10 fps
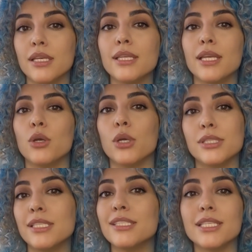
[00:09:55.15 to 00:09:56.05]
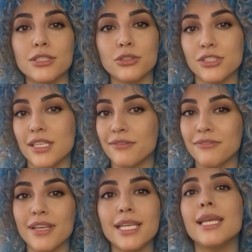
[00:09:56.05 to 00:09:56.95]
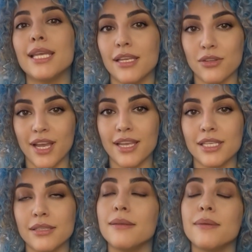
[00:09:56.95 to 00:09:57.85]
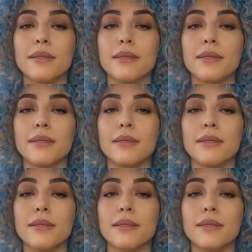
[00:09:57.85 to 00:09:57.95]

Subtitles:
they cause the skin to start flaking and cracking.